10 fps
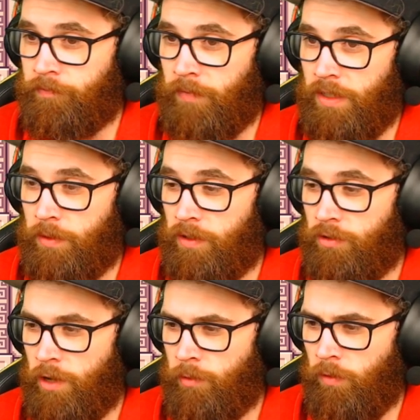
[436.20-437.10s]
So we can
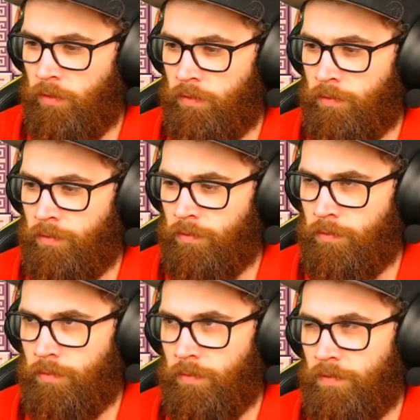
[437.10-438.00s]
travel
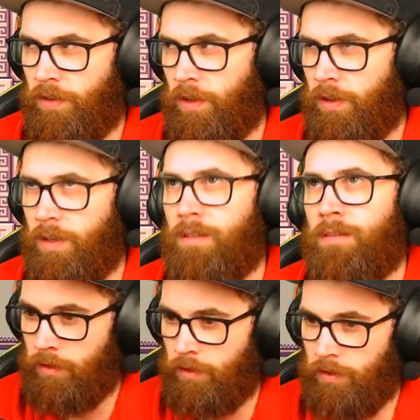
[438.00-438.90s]
further.
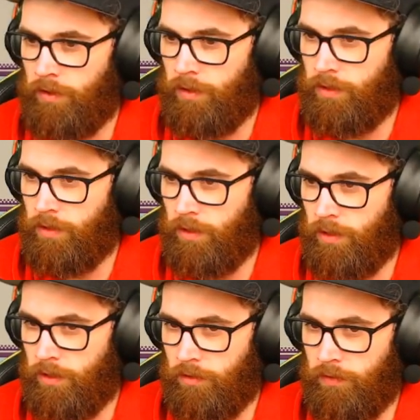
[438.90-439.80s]
I think that's the
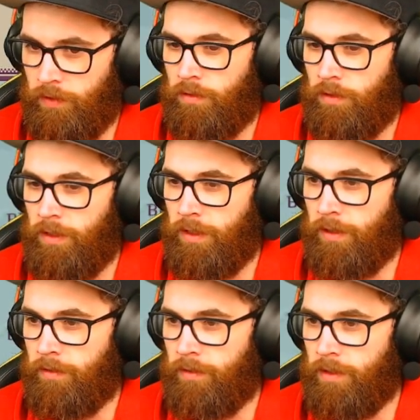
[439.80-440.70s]
idea of it.
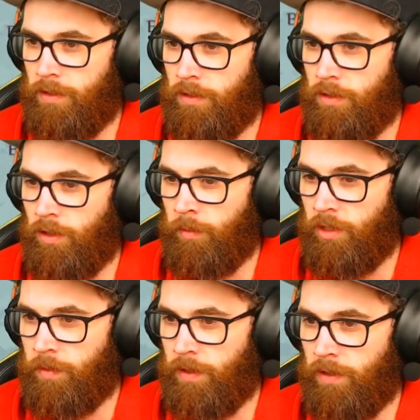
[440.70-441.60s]
Yeah, this is so
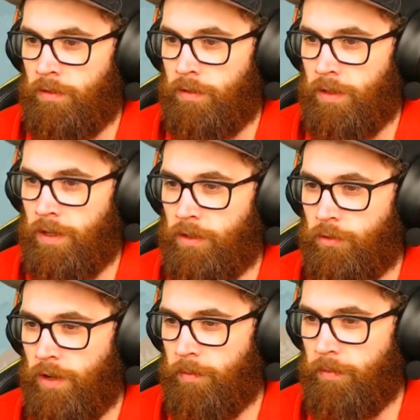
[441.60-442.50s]
much better. Ah, oh,
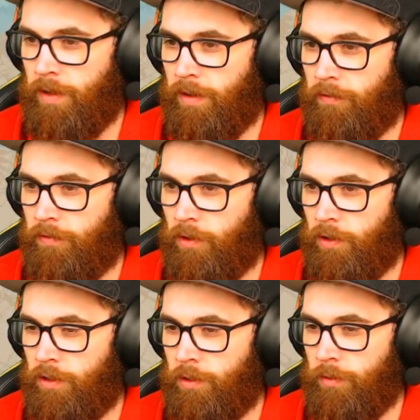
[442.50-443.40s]
crap, but I
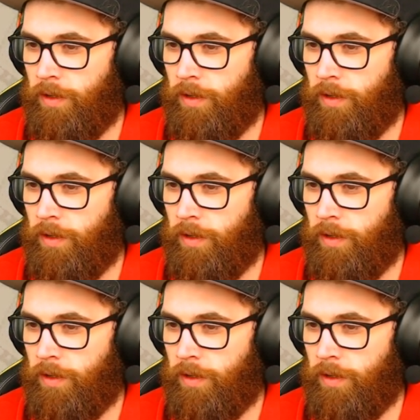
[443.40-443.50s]
forgot to